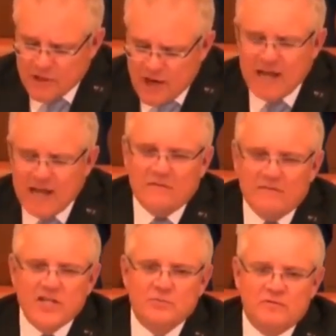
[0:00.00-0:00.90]
The trade
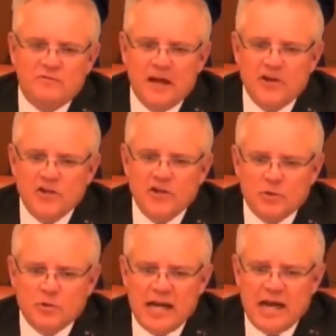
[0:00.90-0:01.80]
and investment flows
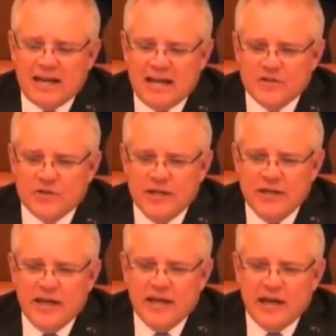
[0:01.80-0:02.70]
between our
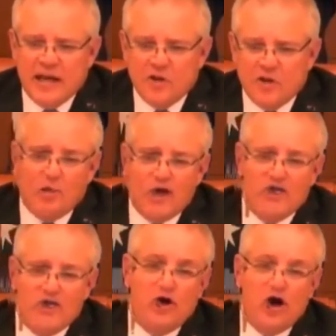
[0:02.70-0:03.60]
country are not
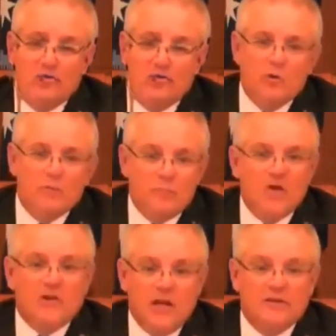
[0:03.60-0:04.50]
where you or I would
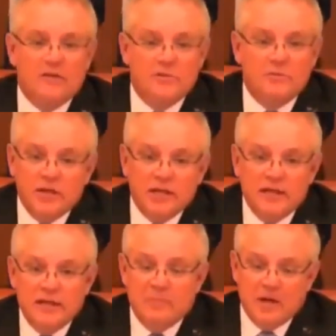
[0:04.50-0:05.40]
both like them to
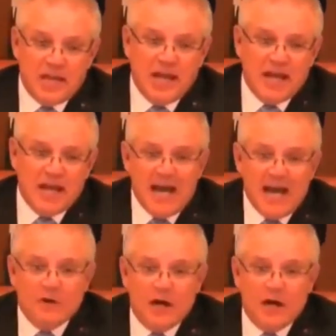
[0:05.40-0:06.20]
be, but they are